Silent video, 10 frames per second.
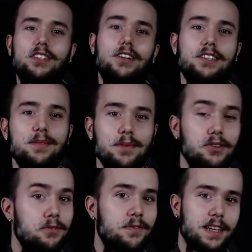starts to
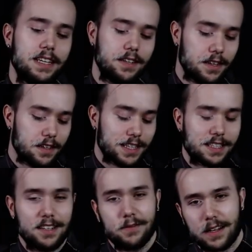move, and uh, that's
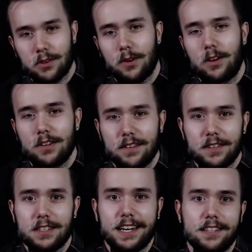gonna affect the quality of
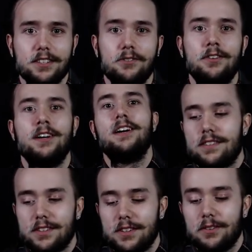your tattoo.
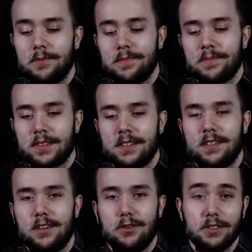So
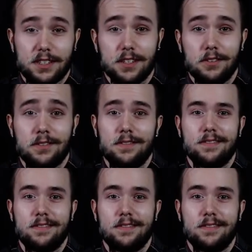hold still.